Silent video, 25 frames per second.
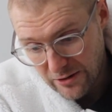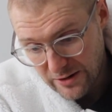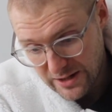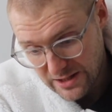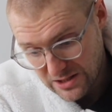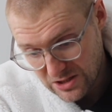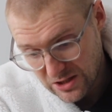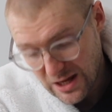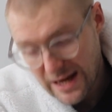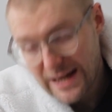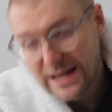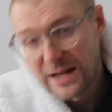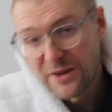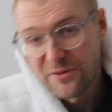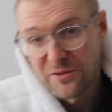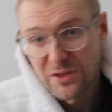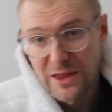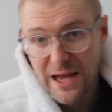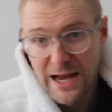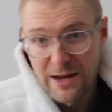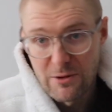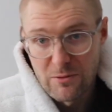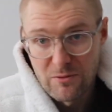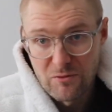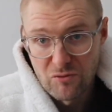It's like if
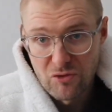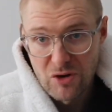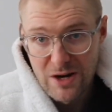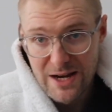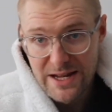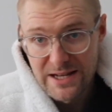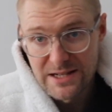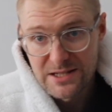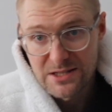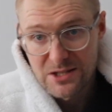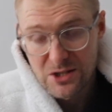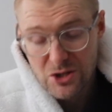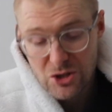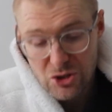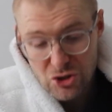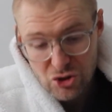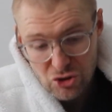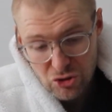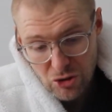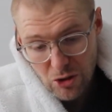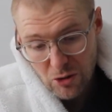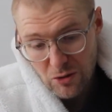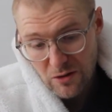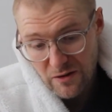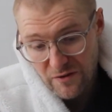they released a
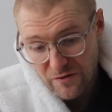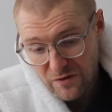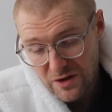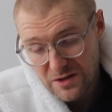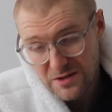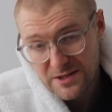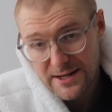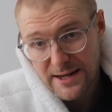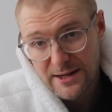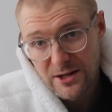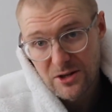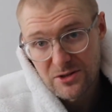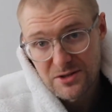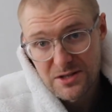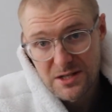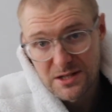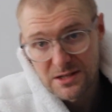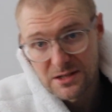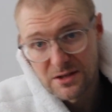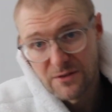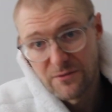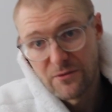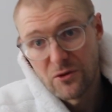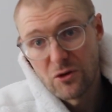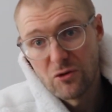controller, if Nintendo
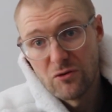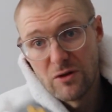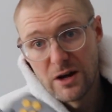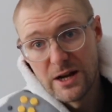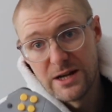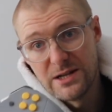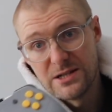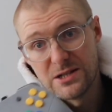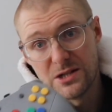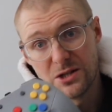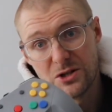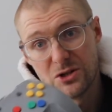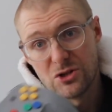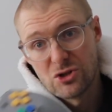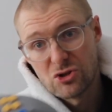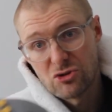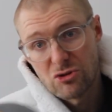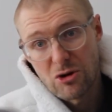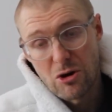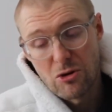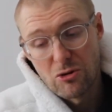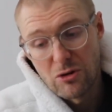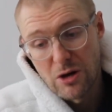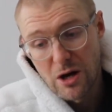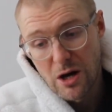64 released a
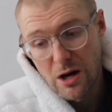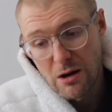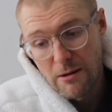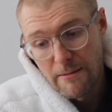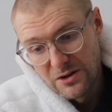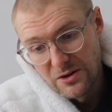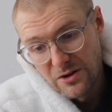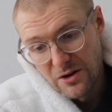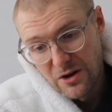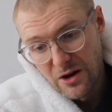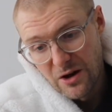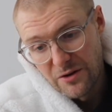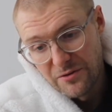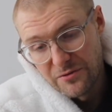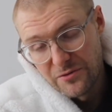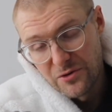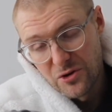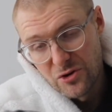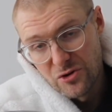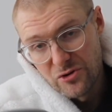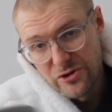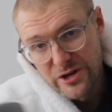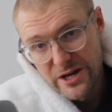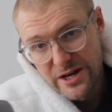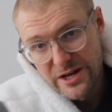controller a
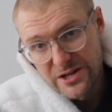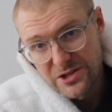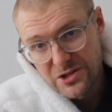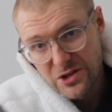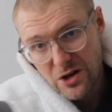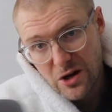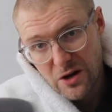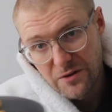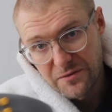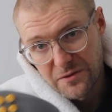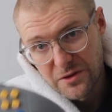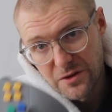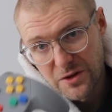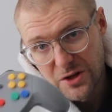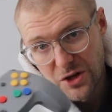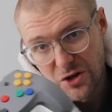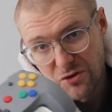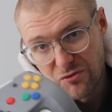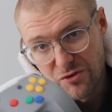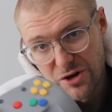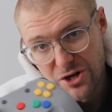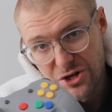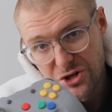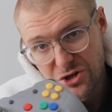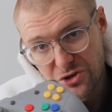few years after the
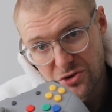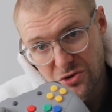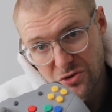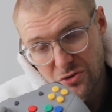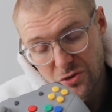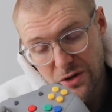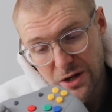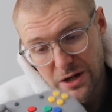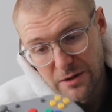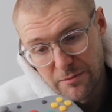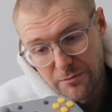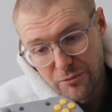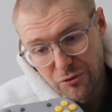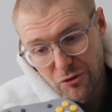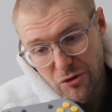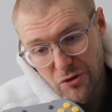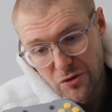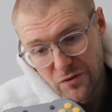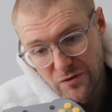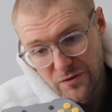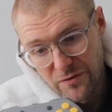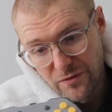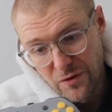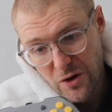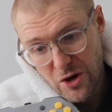original, an
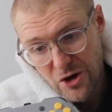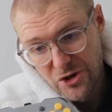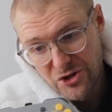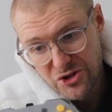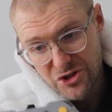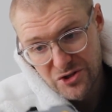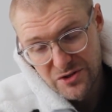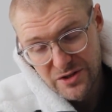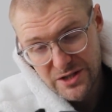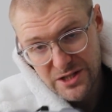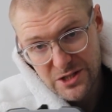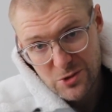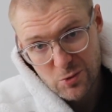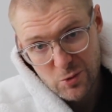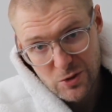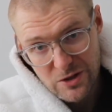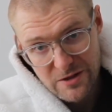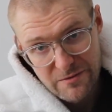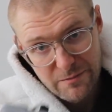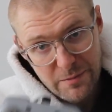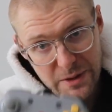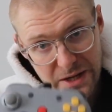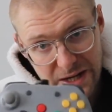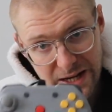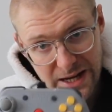improved version, this would
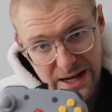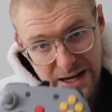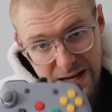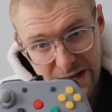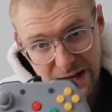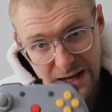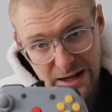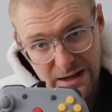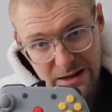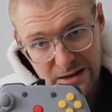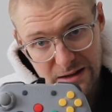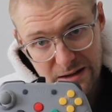have been it.